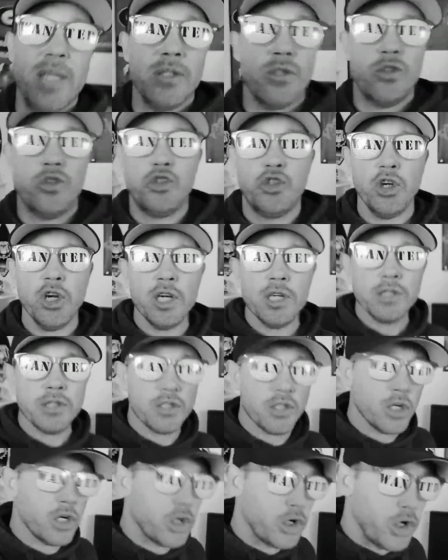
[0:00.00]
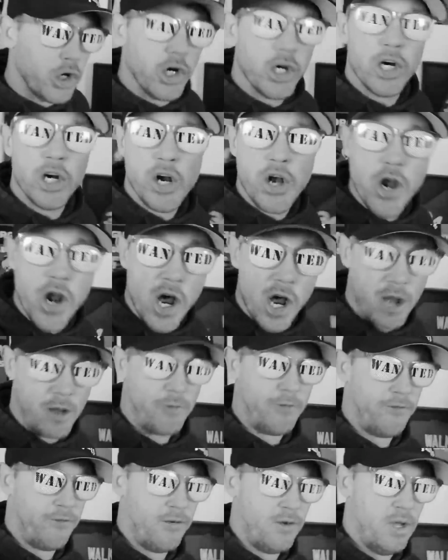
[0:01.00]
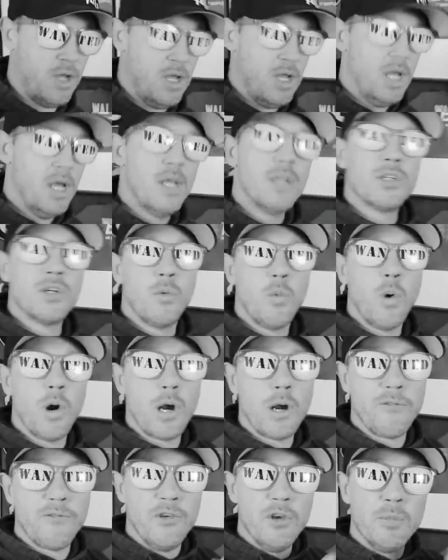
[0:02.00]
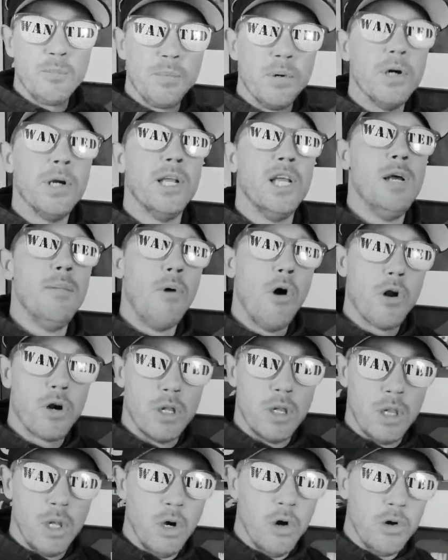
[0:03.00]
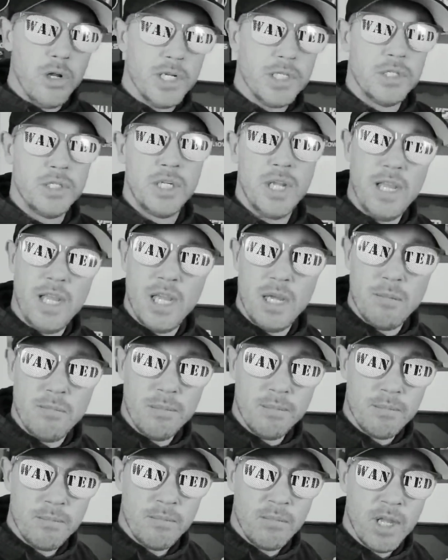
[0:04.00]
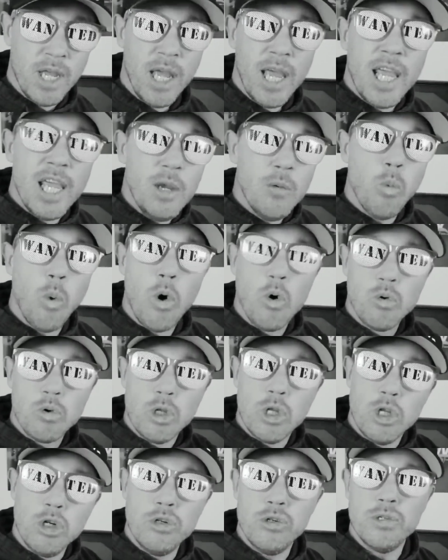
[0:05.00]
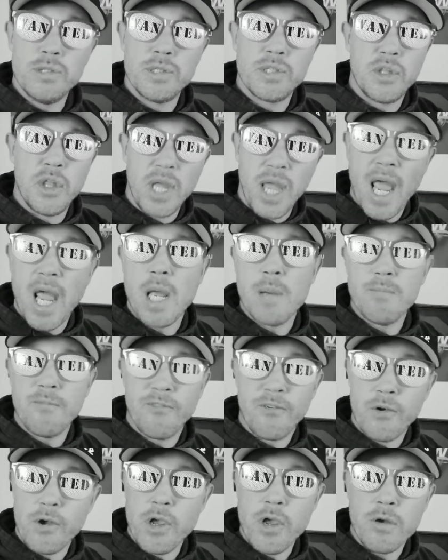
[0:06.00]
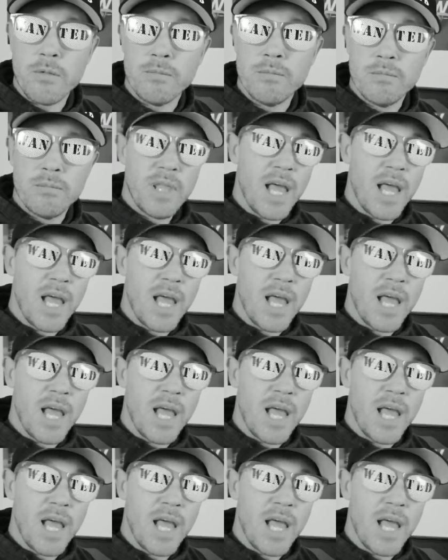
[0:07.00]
is just good enough to where if you put him on a loaded team, he won't lose the game for you.